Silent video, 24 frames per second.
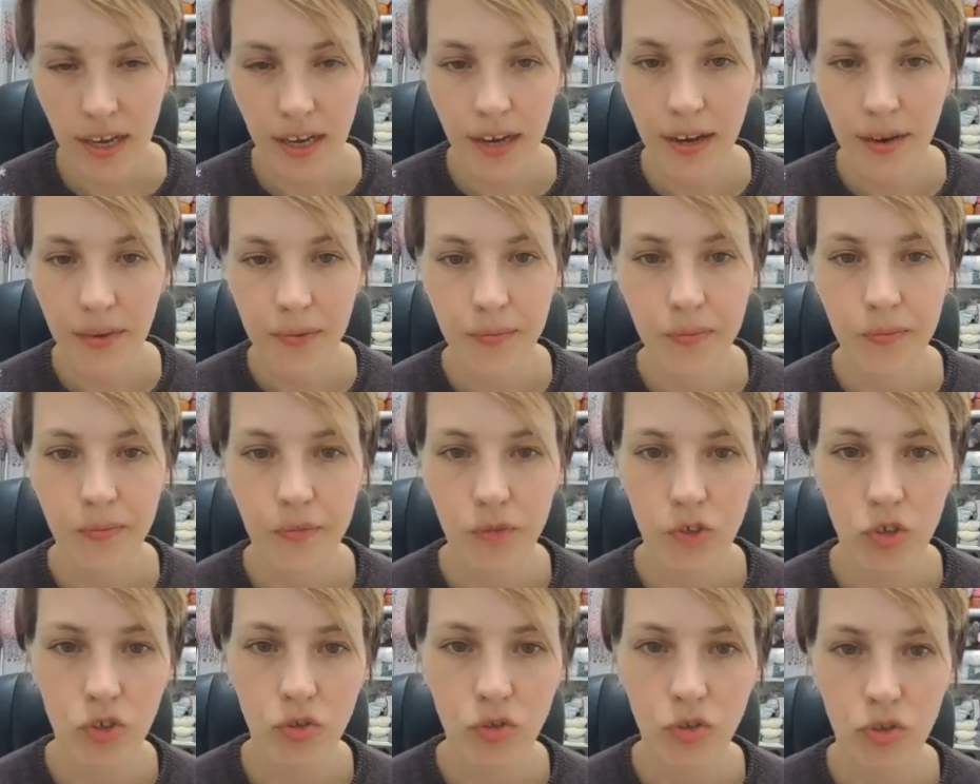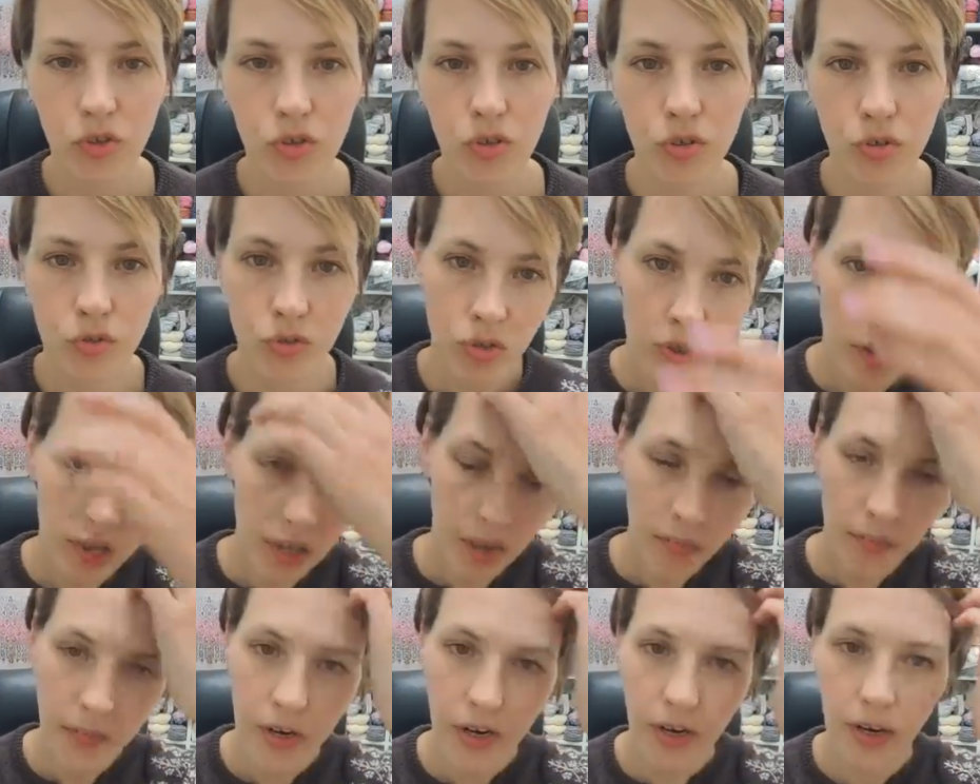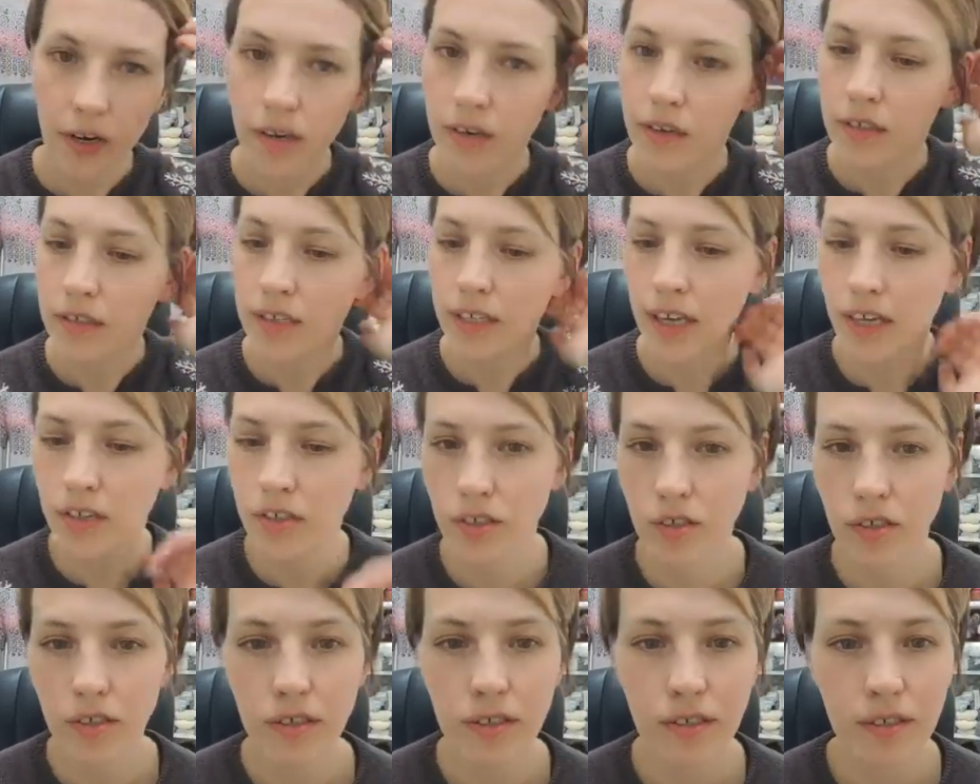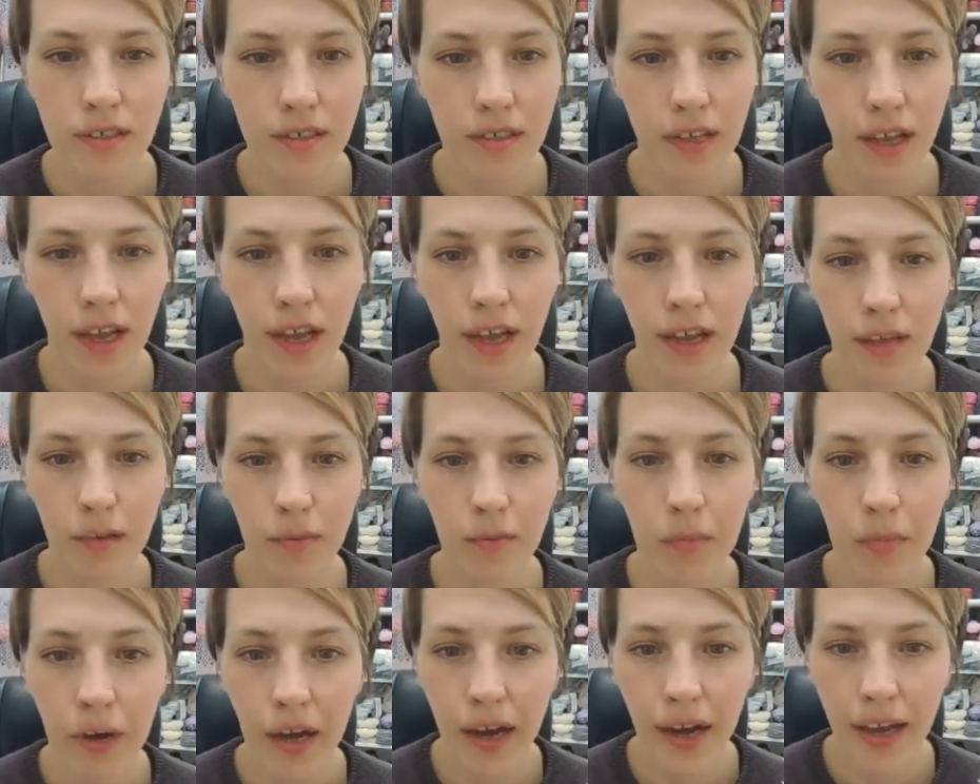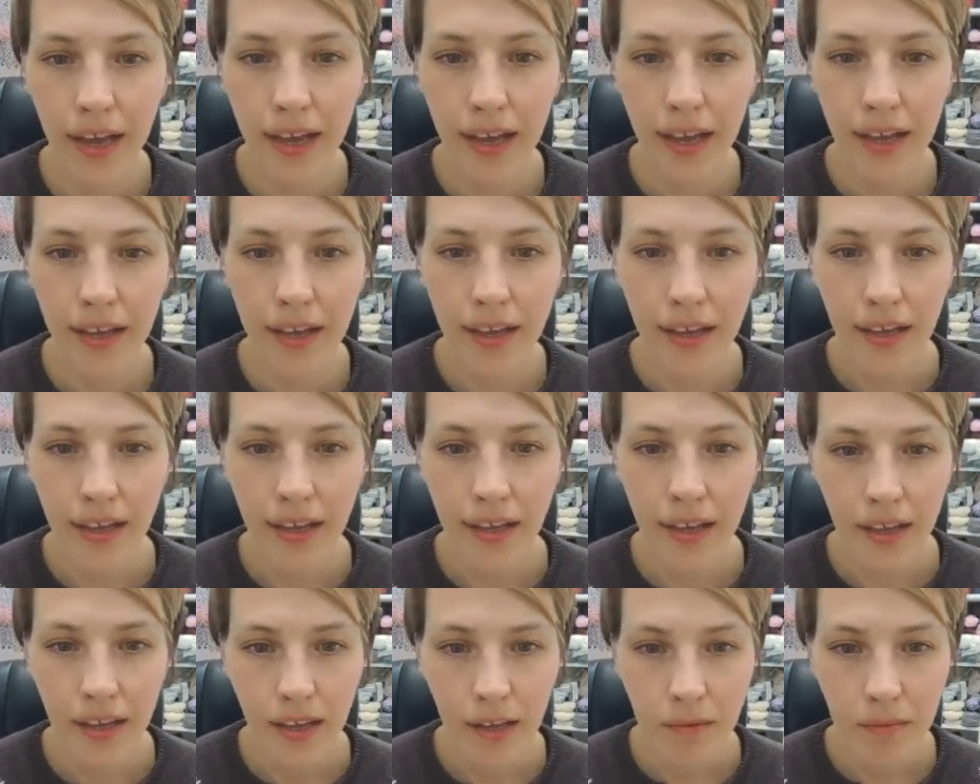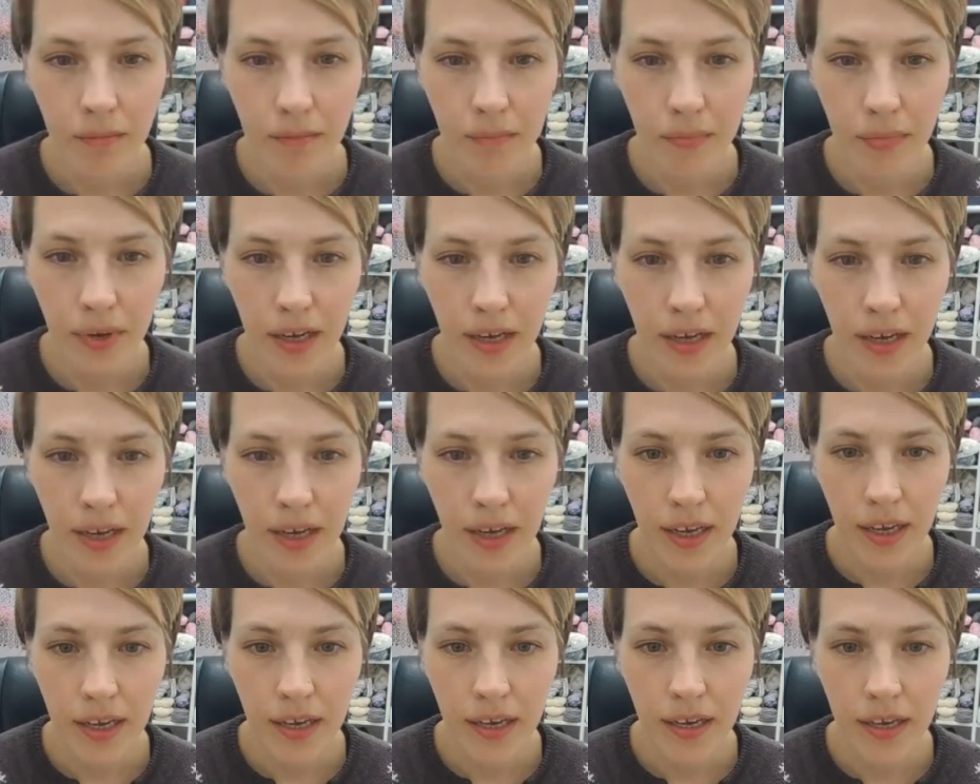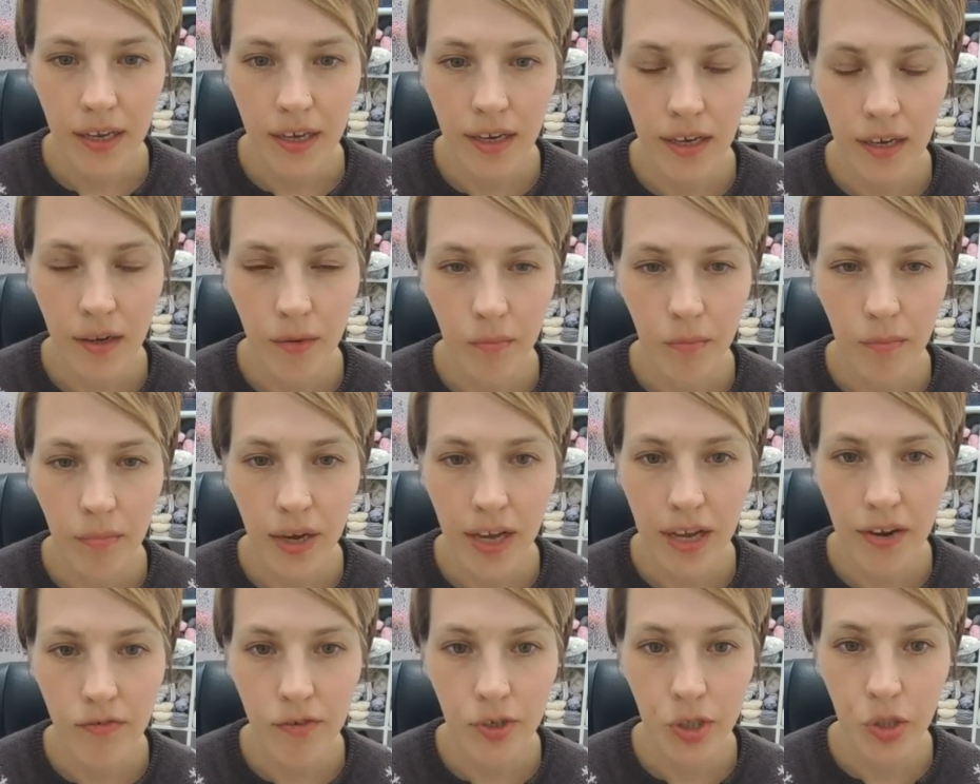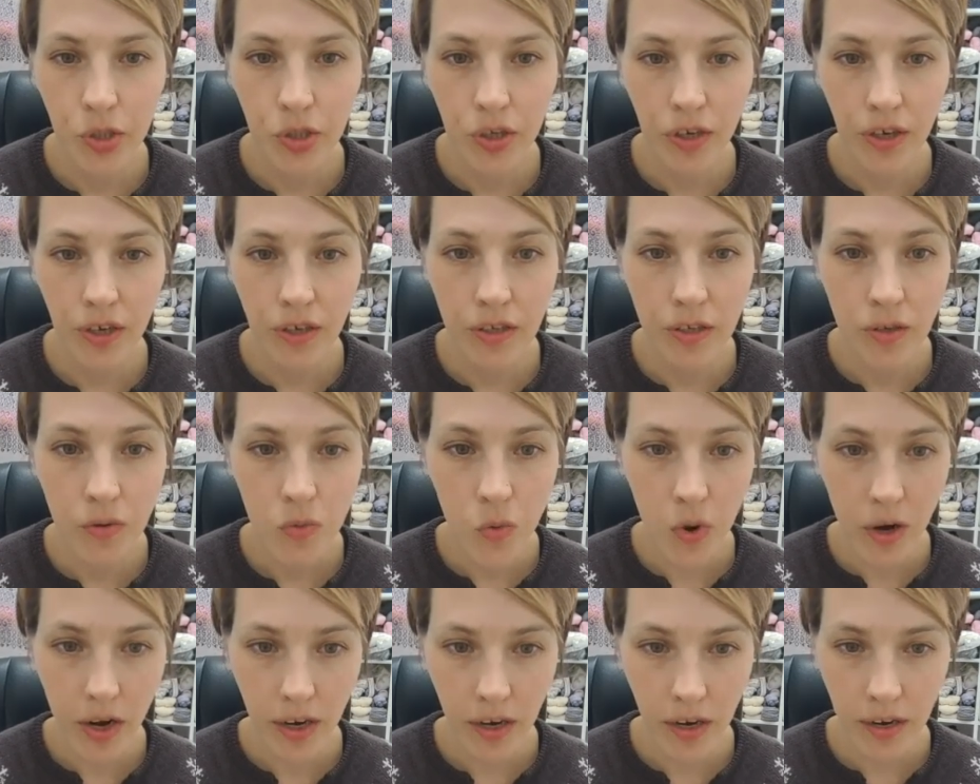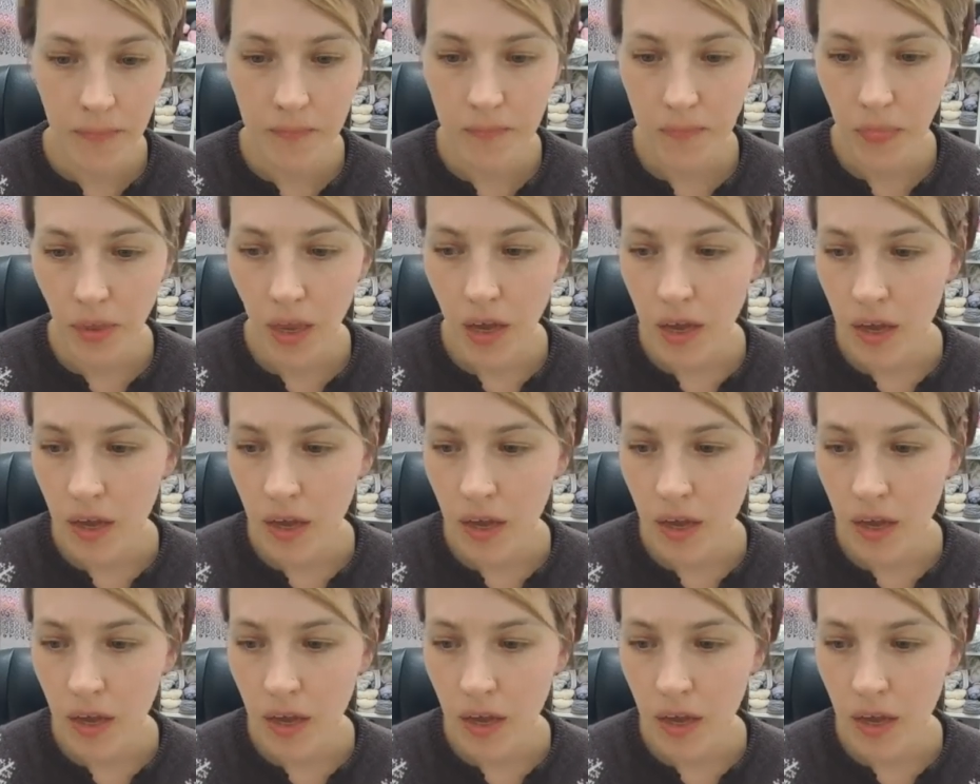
due to summer schedules and my return to work.